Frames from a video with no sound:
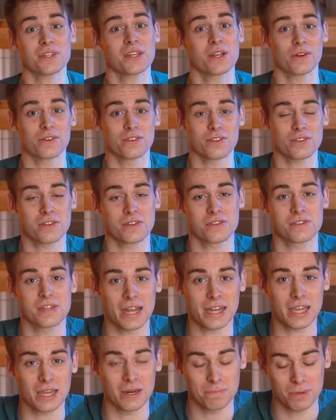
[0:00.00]
here in just a
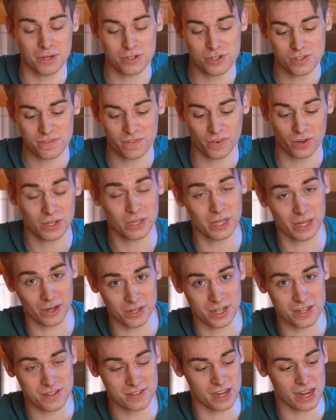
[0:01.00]
second, but just for
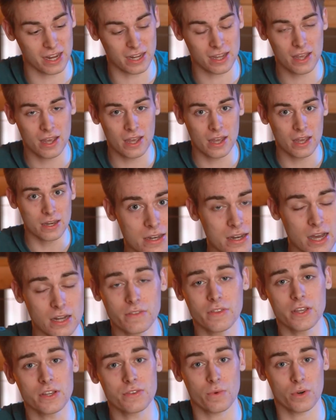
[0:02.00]
clarity's sake, none
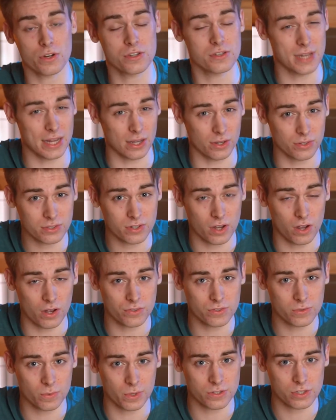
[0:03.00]
of these were sales
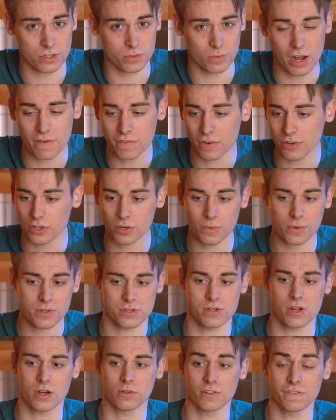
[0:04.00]
calls whatsoever. There
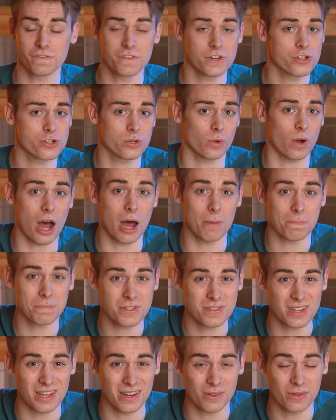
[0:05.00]
was no official
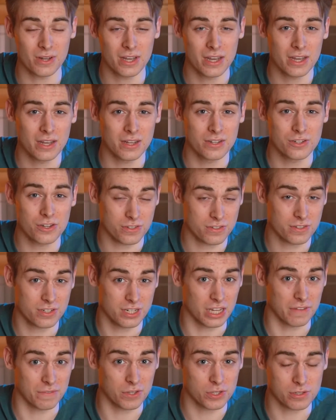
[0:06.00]
upsell. Just
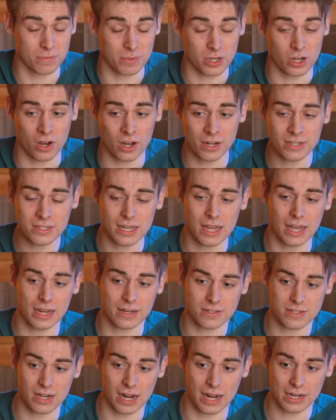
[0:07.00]
to give you some
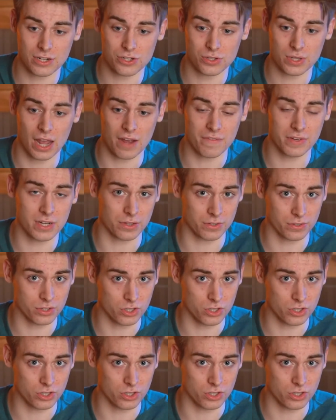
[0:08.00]
context, I actually have another